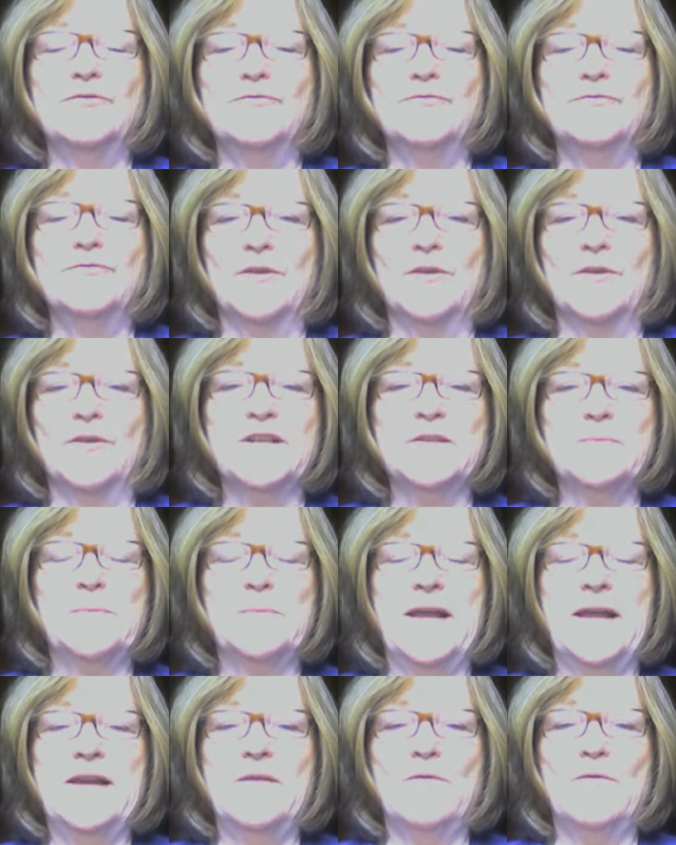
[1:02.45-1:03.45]
You don't
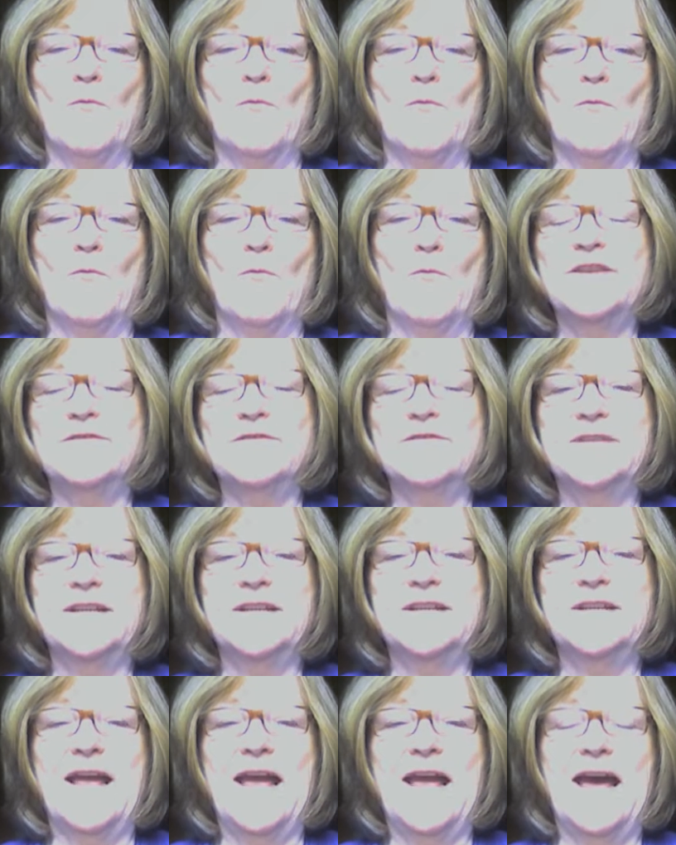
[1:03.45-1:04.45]
explain why you
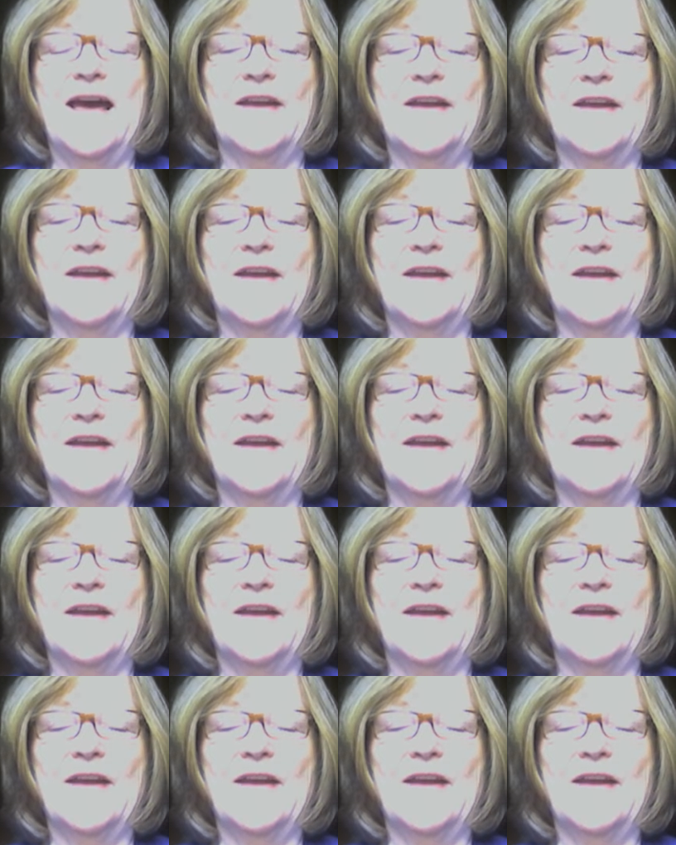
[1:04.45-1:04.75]
did that,